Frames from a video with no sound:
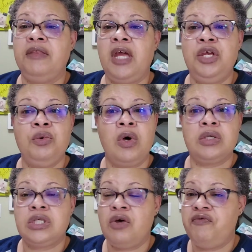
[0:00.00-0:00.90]
thank you
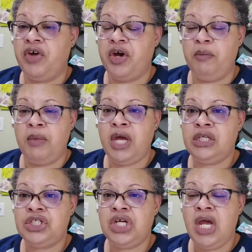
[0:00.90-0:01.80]
all so very
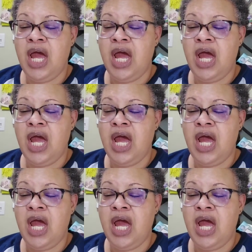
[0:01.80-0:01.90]
much.